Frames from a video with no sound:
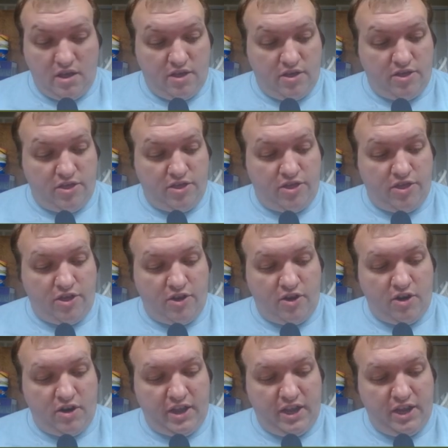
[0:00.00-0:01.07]

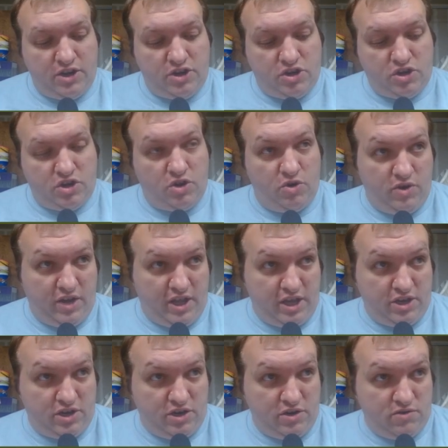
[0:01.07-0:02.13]
32 to
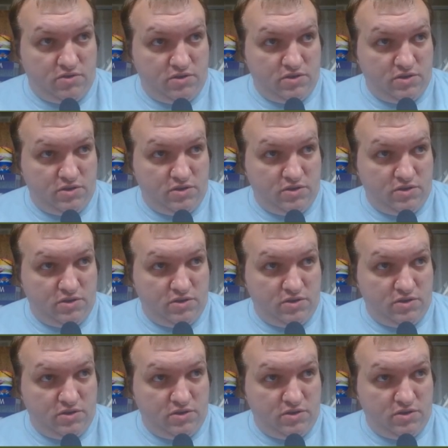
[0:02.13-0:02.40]
hit you.